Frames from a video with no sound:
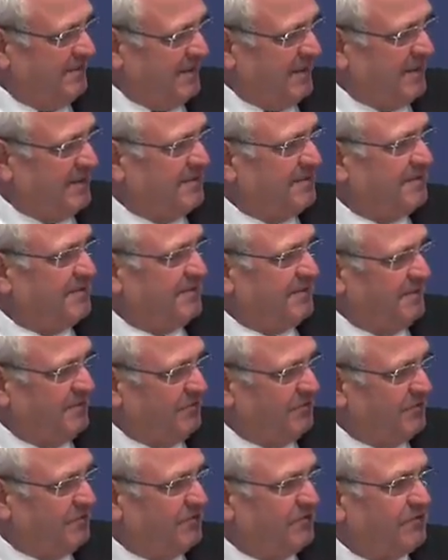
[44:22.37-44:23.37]
that
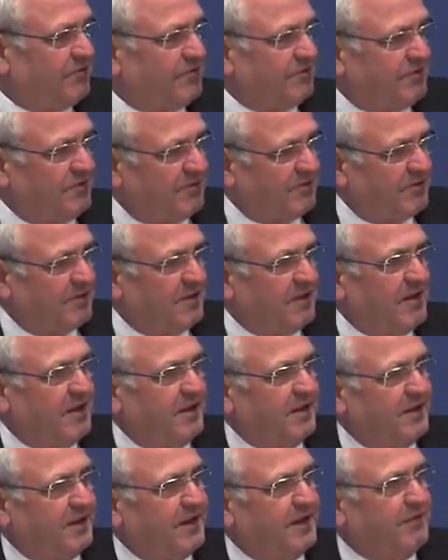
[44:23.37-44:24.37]
is
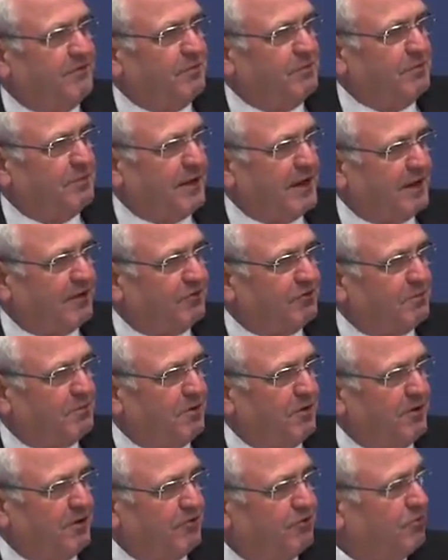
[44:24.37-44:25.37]
going to have impacts
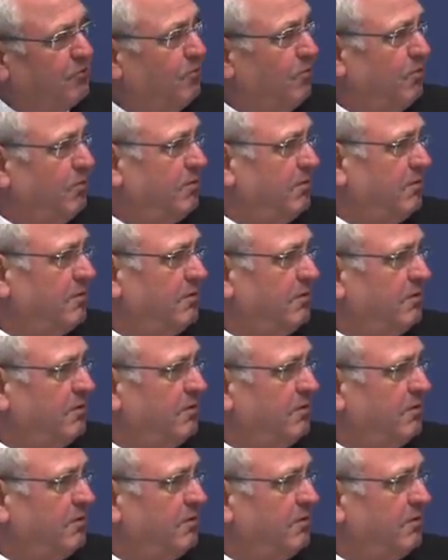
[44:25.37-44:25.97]
upon us all.